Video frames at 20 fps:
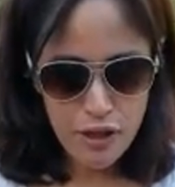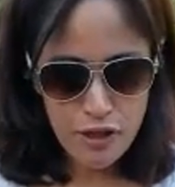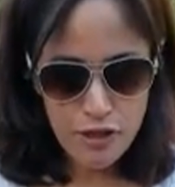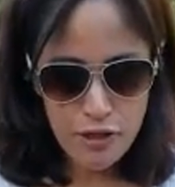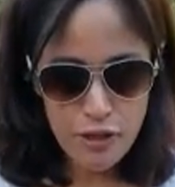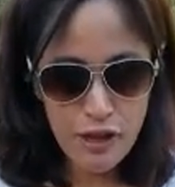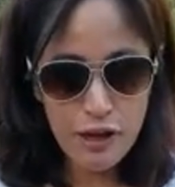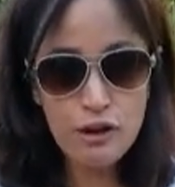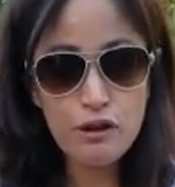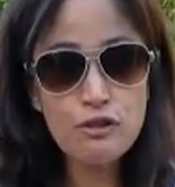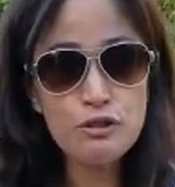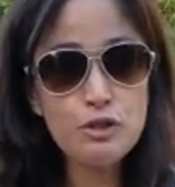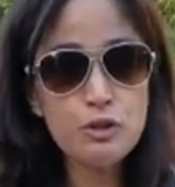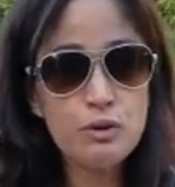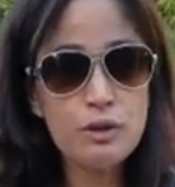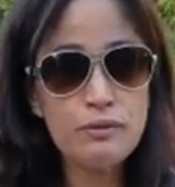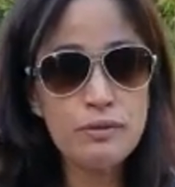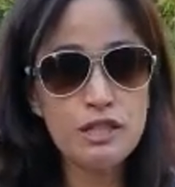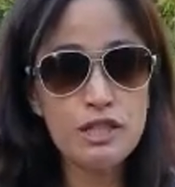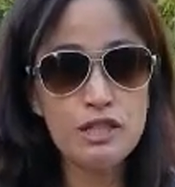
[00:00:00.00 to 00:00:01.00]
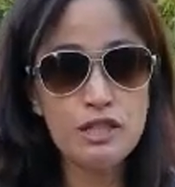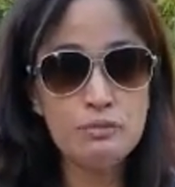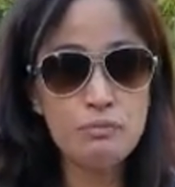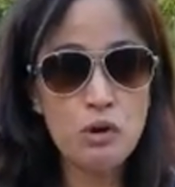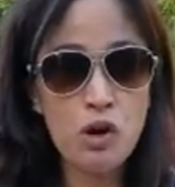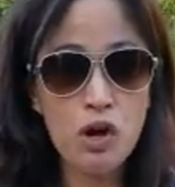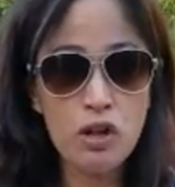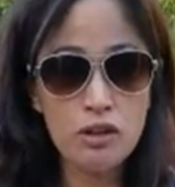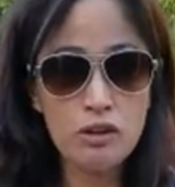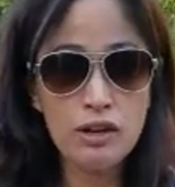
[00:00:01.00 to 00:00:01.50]
They're sort of a
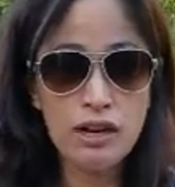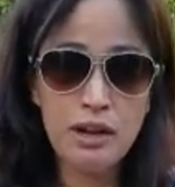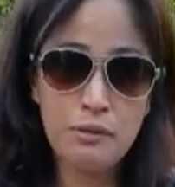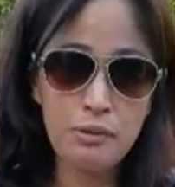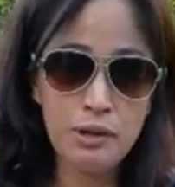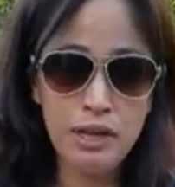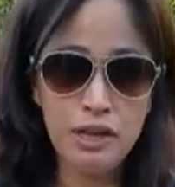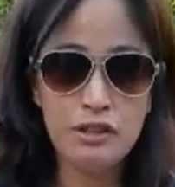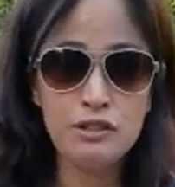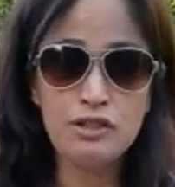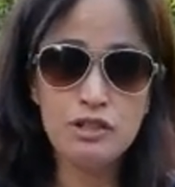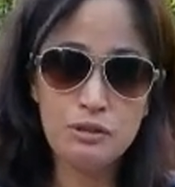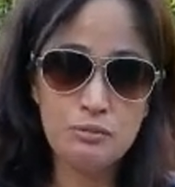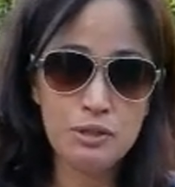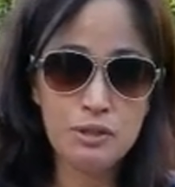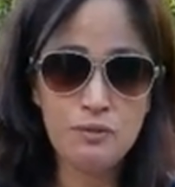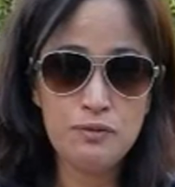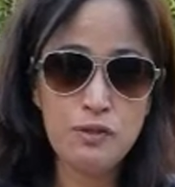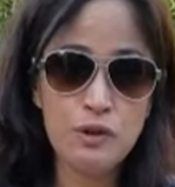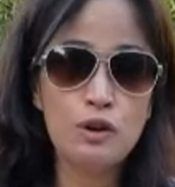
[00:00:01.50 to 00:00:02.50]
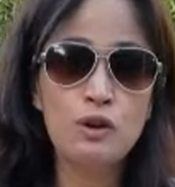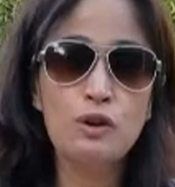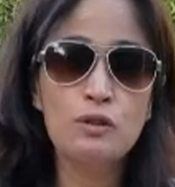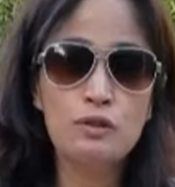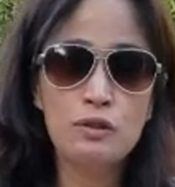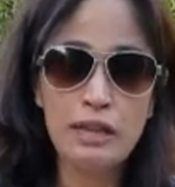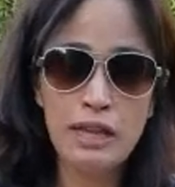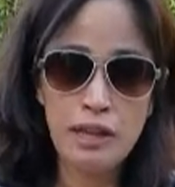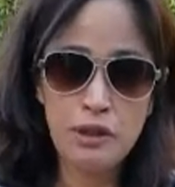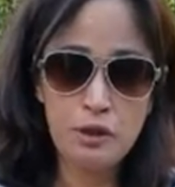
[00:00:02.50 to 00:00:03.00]
smaller company in terms of their
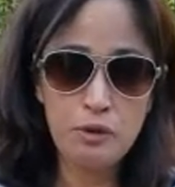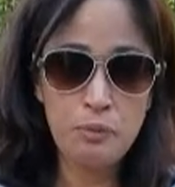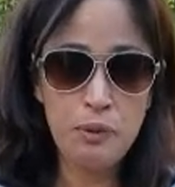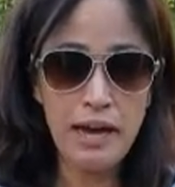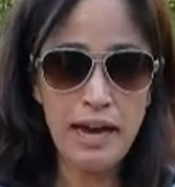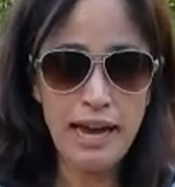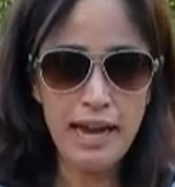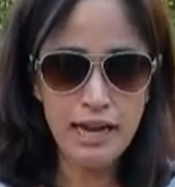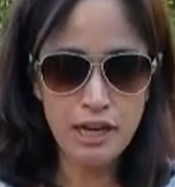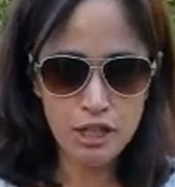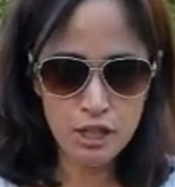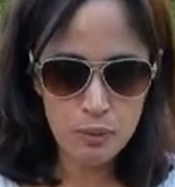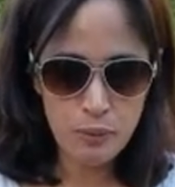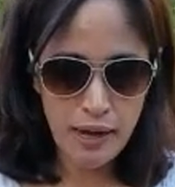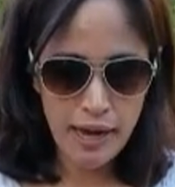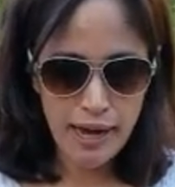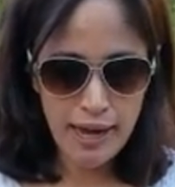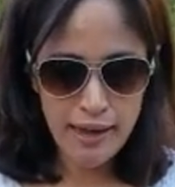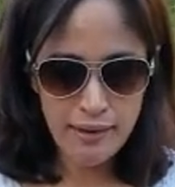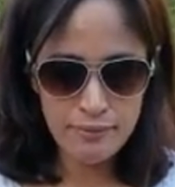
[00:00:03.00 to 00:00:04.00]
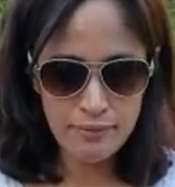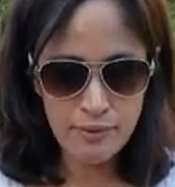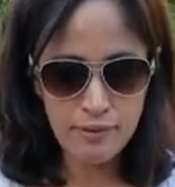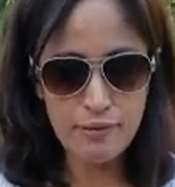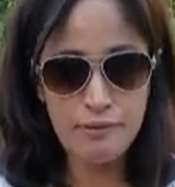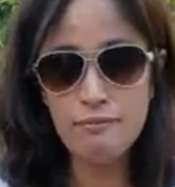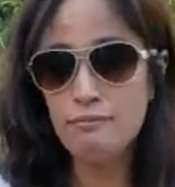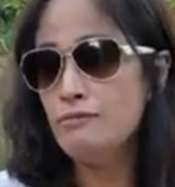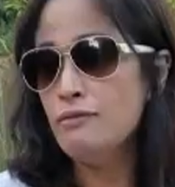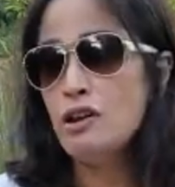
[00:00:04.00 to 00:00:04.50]
leather bags, so I have
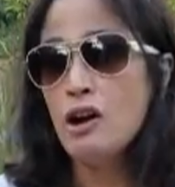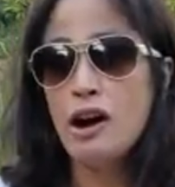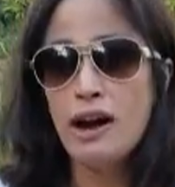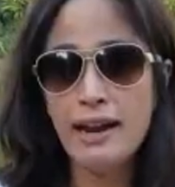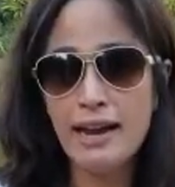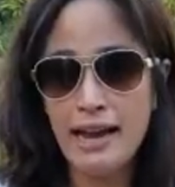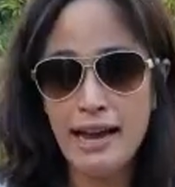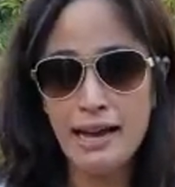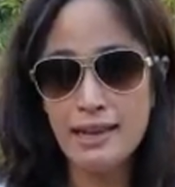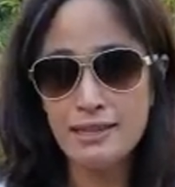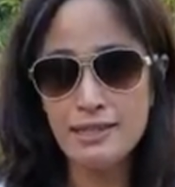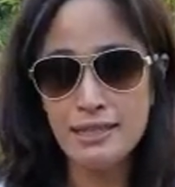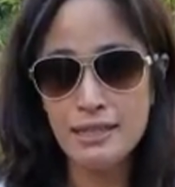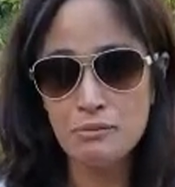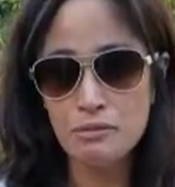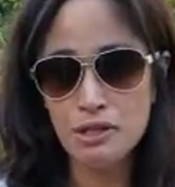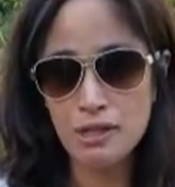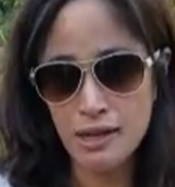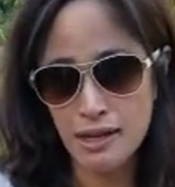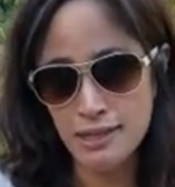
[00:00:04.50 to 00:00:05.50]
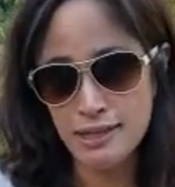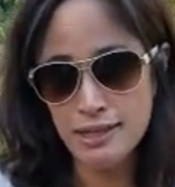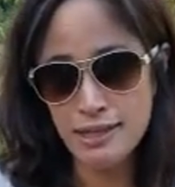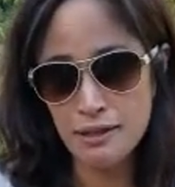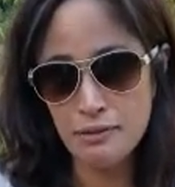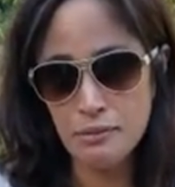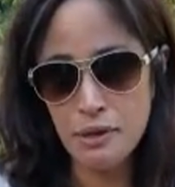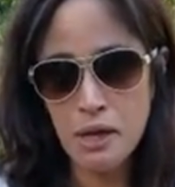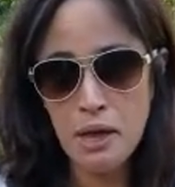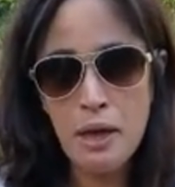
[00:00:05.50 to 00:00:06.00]
not asked them to
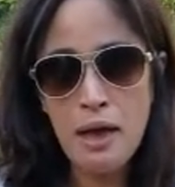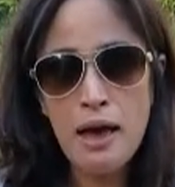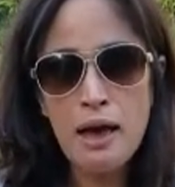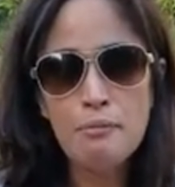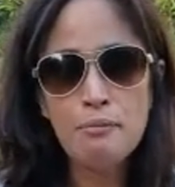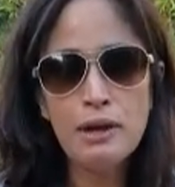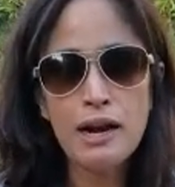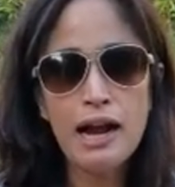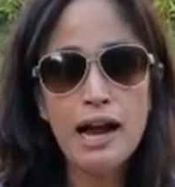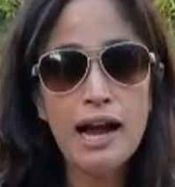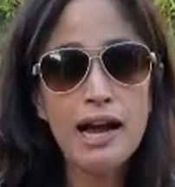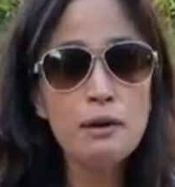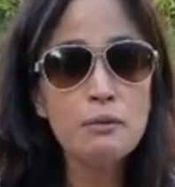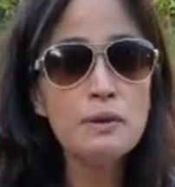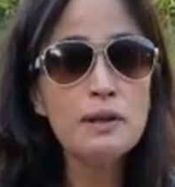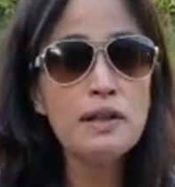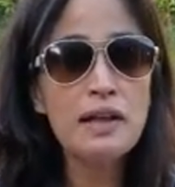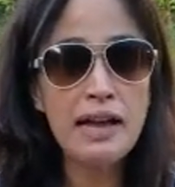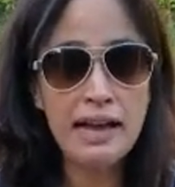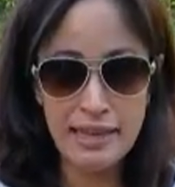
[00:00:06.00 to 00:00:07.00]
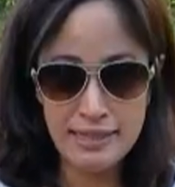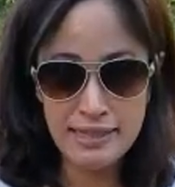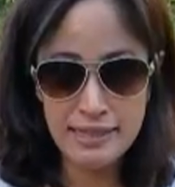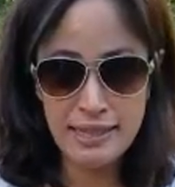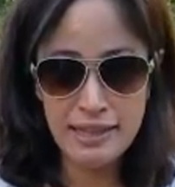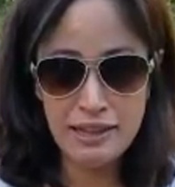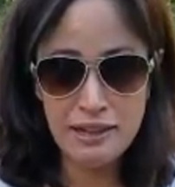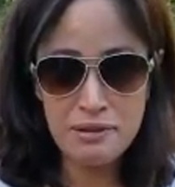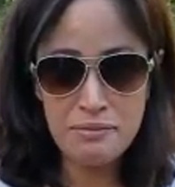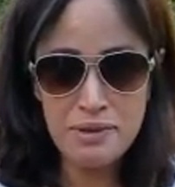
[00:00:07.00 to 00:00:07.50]
custom, but I will ask
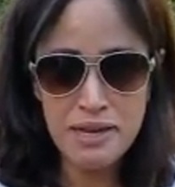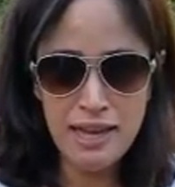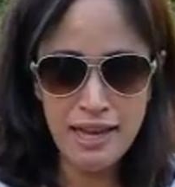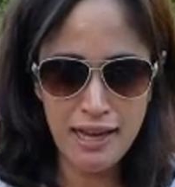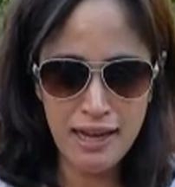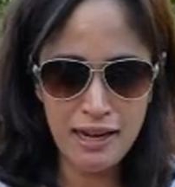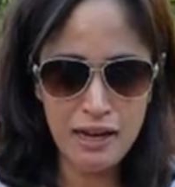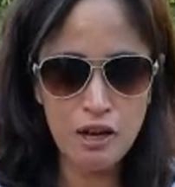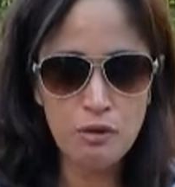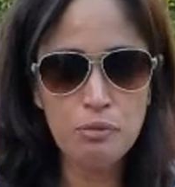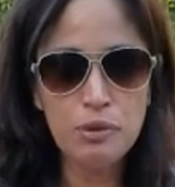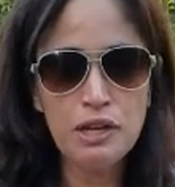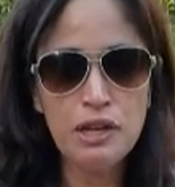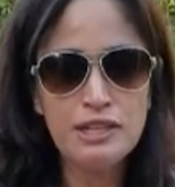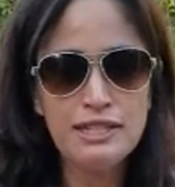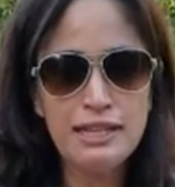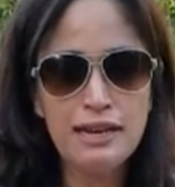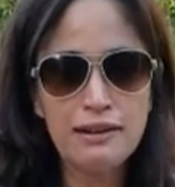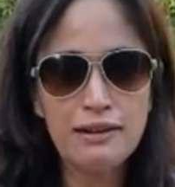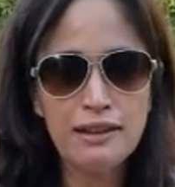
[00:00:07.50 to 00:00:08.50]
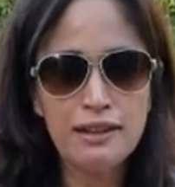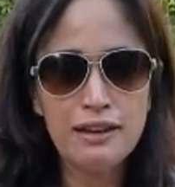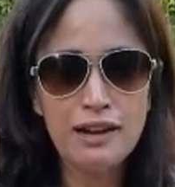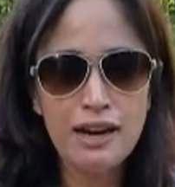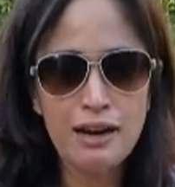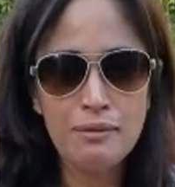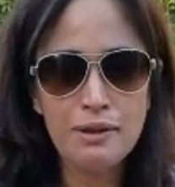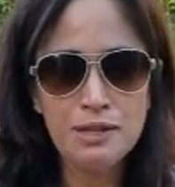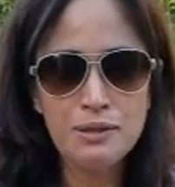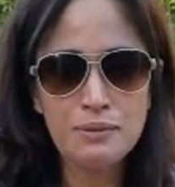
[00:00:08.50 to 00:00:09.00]
them, and I'll put it down in the
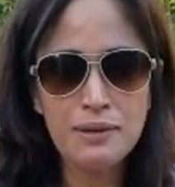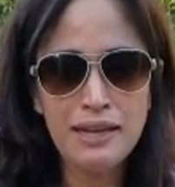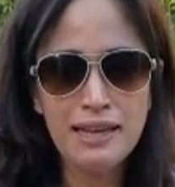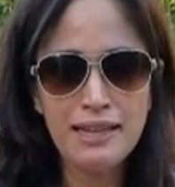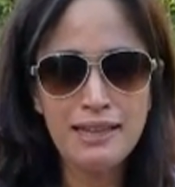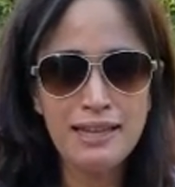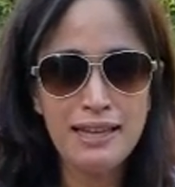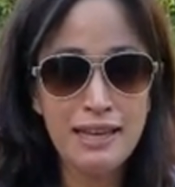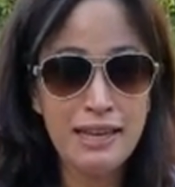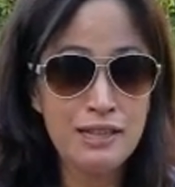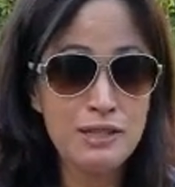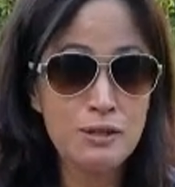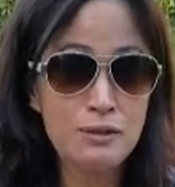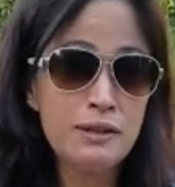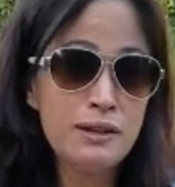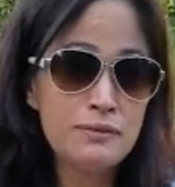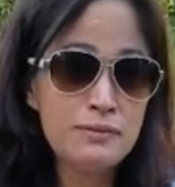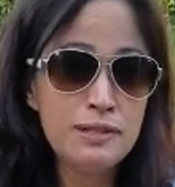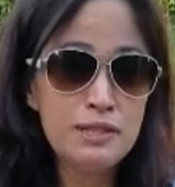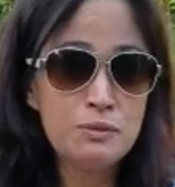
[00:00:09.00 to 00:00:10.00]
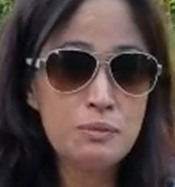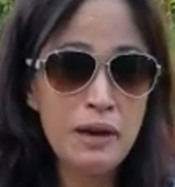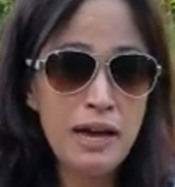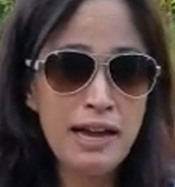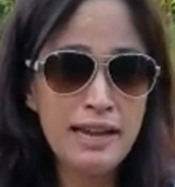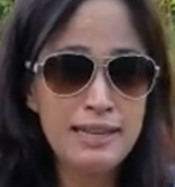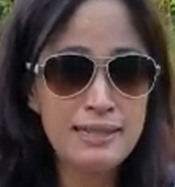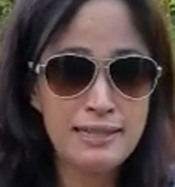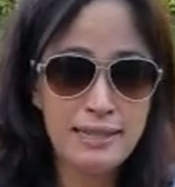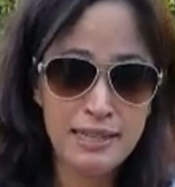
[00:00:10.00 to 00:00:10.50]
comments when I get the answer if this
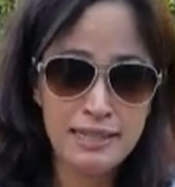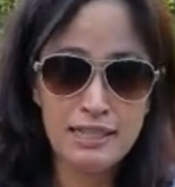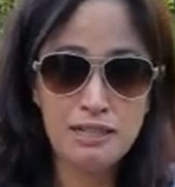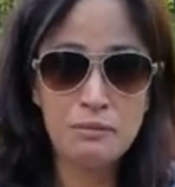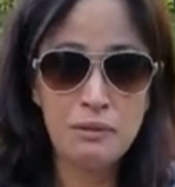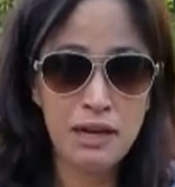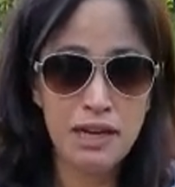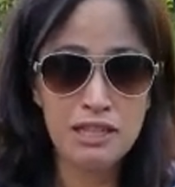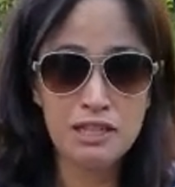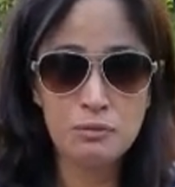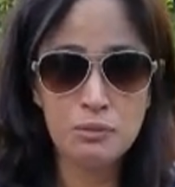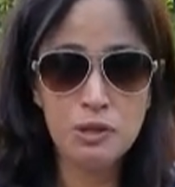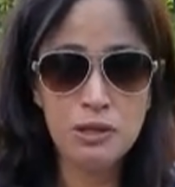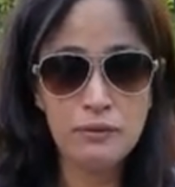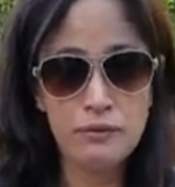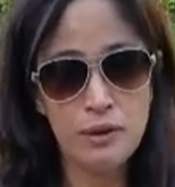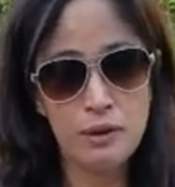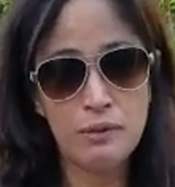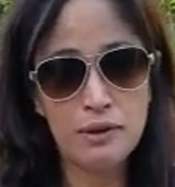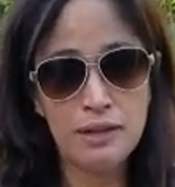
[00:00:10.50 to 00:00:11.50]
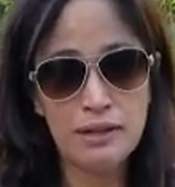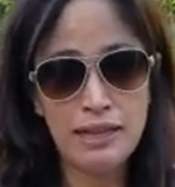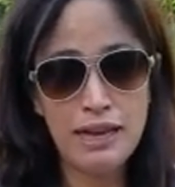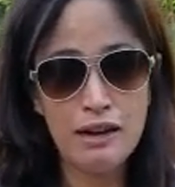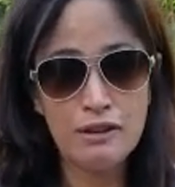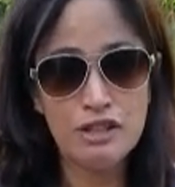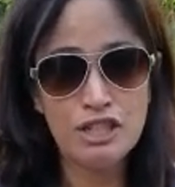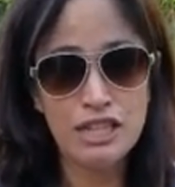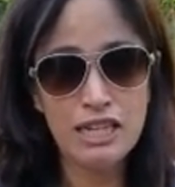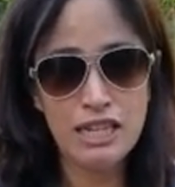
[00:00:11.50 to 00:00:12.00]
bag is customizable, if they would
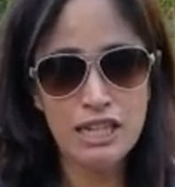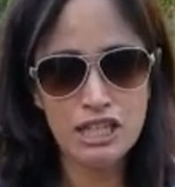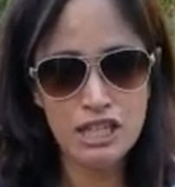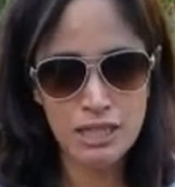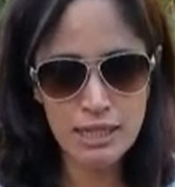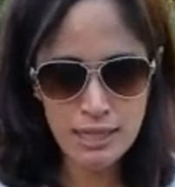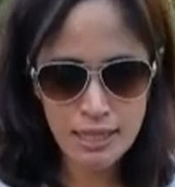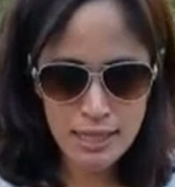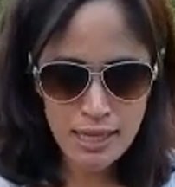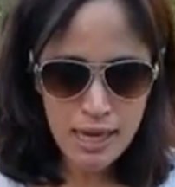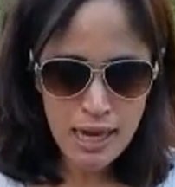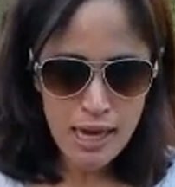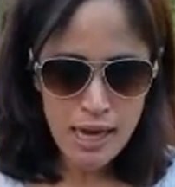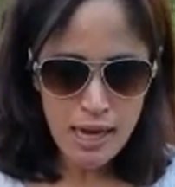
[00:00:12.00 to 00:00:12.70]
allow changes.